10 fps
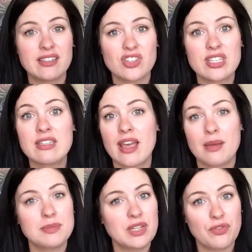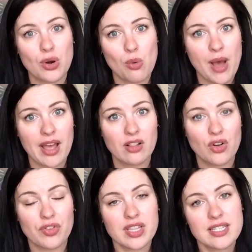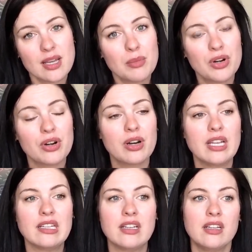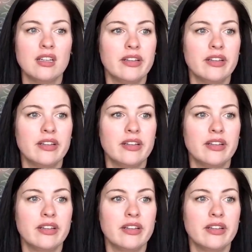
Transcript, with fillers: just sat empty for a while over the summer and